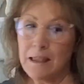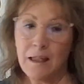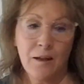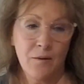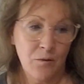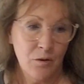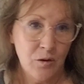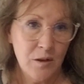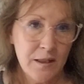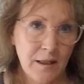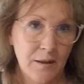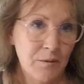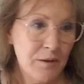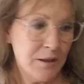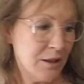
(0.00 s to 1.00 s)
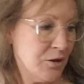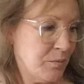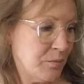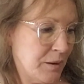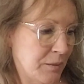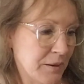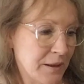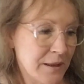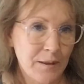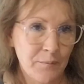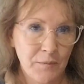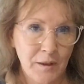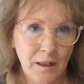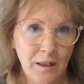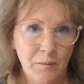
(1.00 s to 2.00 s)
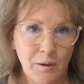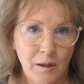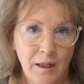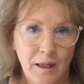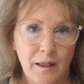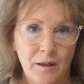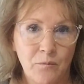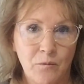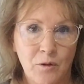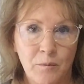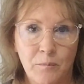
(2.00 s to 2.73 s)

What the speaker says: even though I said I wasn't going to do pumpkins, I'm thinking about adding one